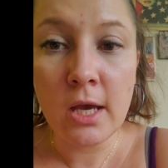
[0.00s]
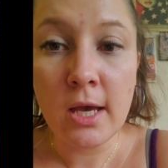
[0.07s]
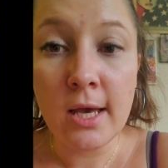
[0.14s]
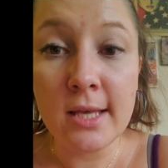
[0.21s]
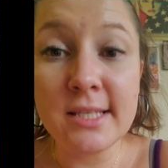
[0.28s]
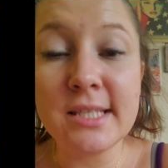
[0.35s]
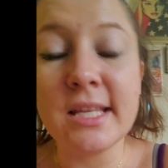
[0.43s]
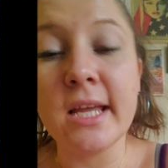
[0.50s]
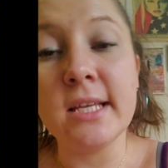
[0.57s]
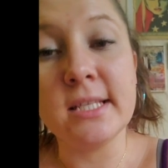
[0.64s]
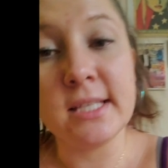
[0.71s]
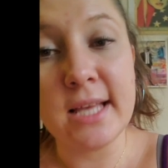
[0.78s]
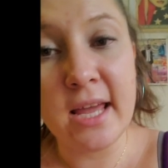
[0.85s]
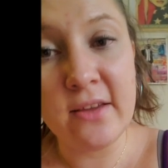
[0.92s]
Stay
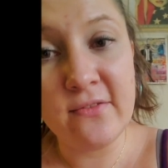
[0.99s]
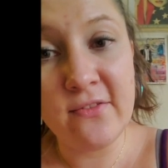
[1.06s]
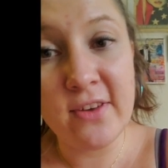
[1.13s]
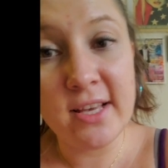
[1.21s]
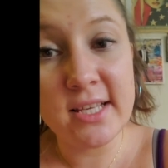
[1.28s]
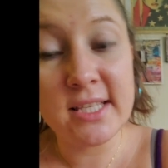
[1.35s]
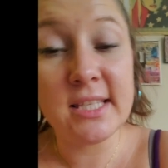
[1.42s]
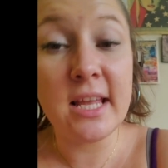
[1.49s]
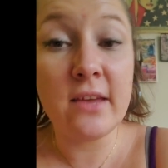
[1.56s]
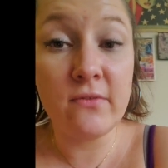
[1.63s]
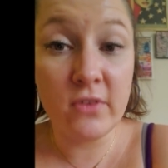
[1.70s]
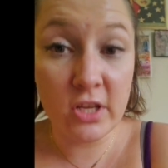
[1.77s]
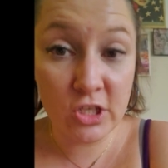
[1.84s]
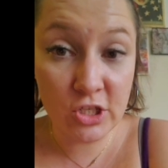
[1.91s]
safe, stay
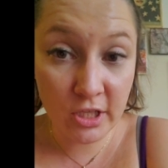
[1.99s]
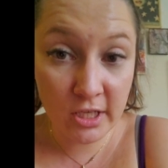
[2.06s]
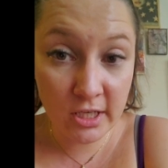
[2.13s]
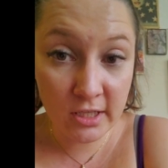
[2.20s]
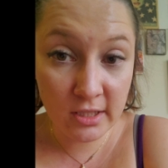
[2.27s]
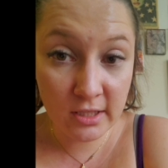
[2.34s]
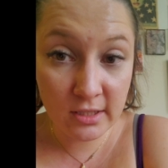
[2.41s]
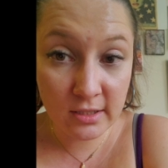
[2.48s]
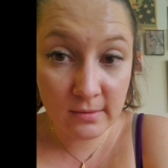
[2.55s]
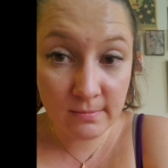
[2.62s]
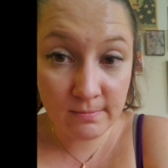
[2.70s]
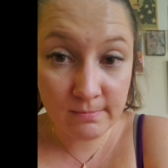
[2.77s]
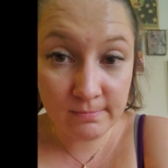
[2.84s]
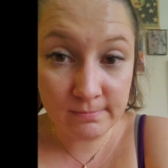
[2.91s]
vigilant.
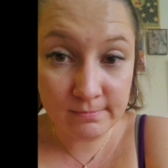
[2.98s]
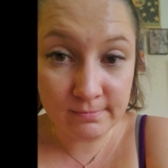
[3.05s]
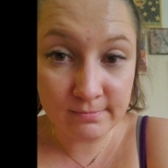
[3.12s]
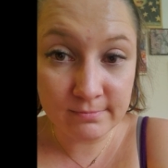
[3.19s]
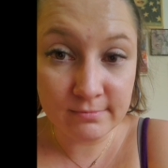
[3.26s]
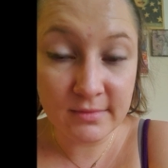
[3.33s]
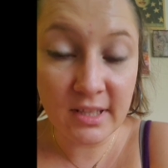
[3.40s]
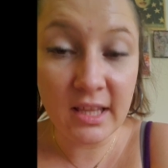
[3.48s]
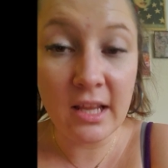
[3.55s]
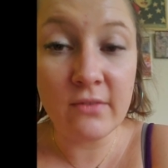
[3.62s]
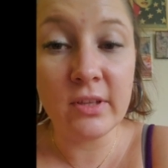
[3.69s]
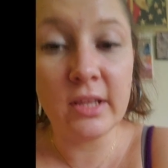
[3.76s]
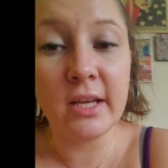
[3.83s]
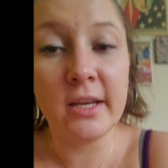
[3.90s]

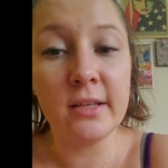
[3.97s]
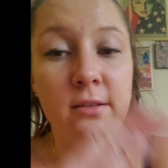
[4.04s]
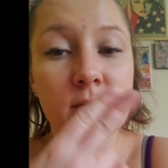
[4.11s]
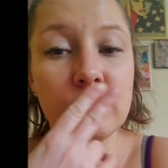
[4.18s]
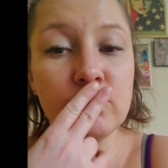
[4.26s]
Love and light.